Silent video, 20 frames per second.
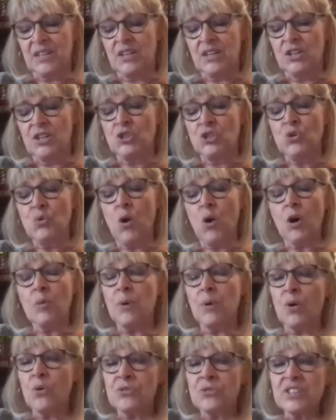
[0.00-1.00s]
You are
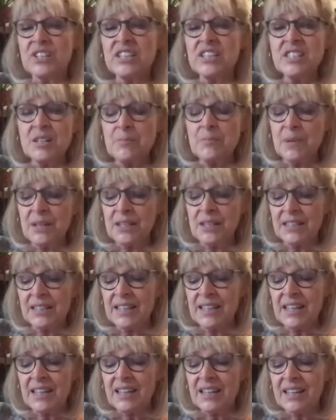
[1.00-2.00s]
both
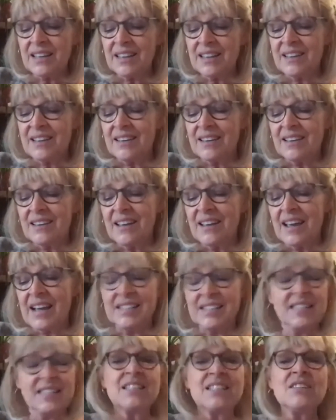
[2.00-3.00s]
intimately
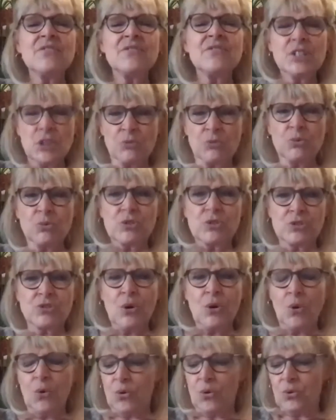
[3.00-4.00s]
as individual
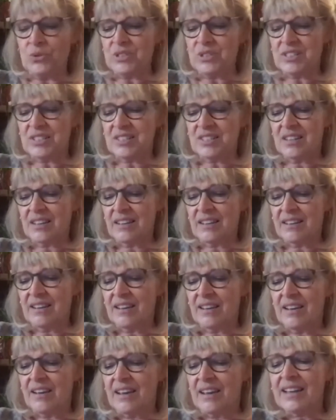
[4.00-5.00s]
souls
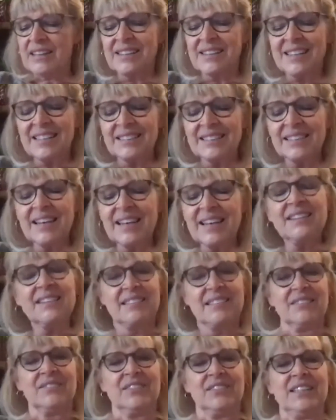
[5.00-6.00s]
and
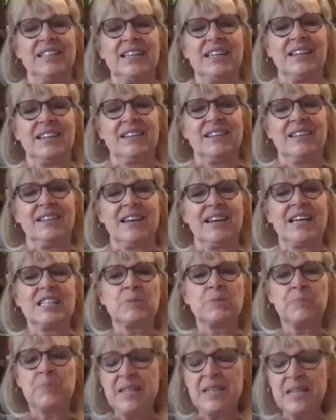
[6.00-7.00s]
collectively as
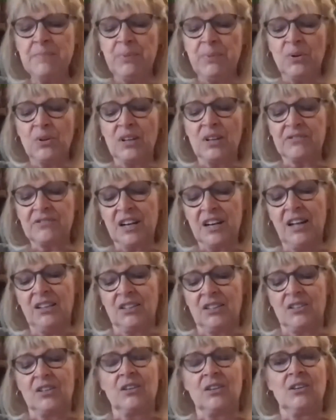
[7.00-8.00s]
people of
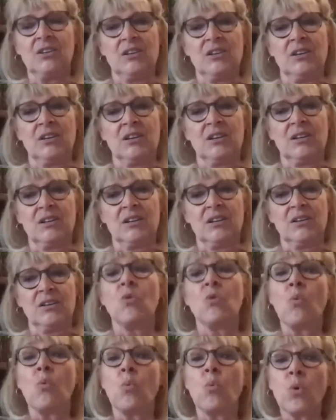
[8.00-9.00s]
color
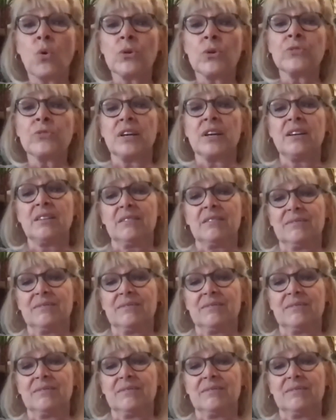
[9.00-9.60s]
worthy